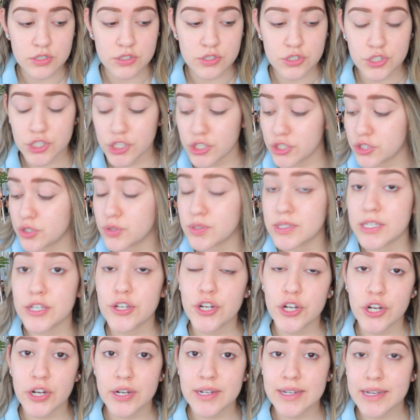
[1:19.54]
She's using
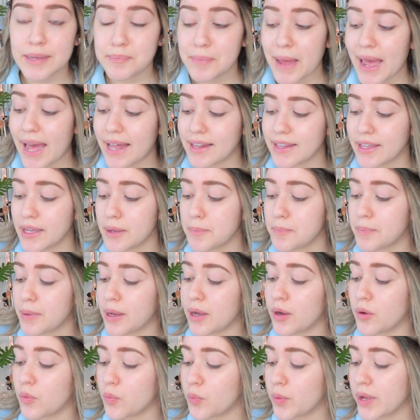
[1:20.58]
her palette,
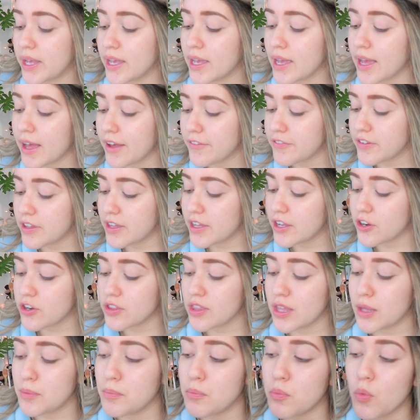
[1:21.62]
but we have here
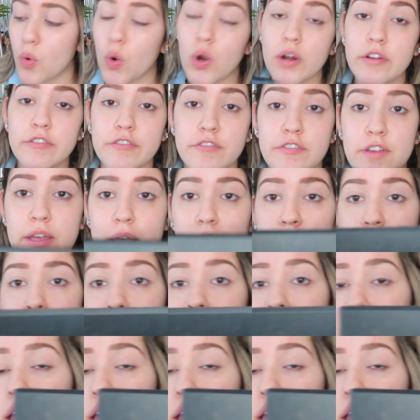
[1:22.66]
the Morphe